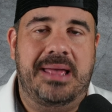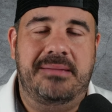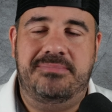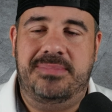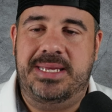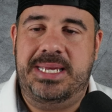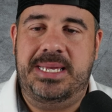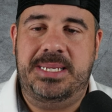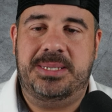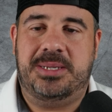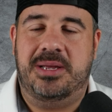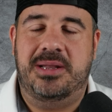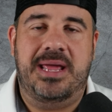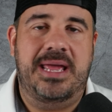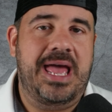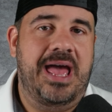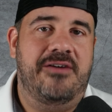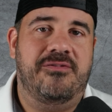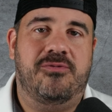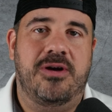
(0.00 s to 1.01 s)
He's going to
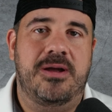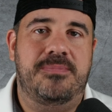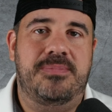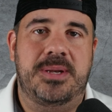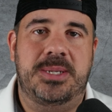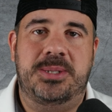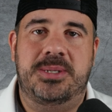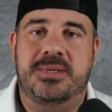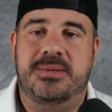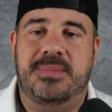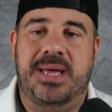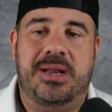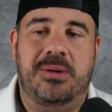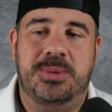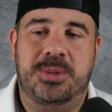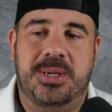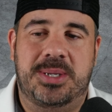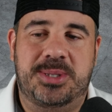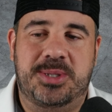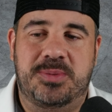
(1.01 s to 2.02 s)
have great pitching, but I don't
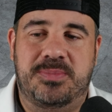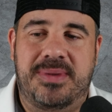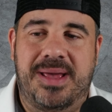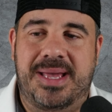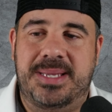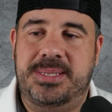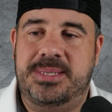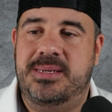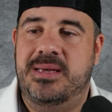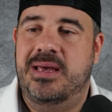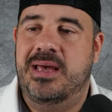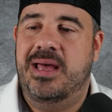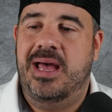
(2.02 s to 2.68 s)
trust their bats.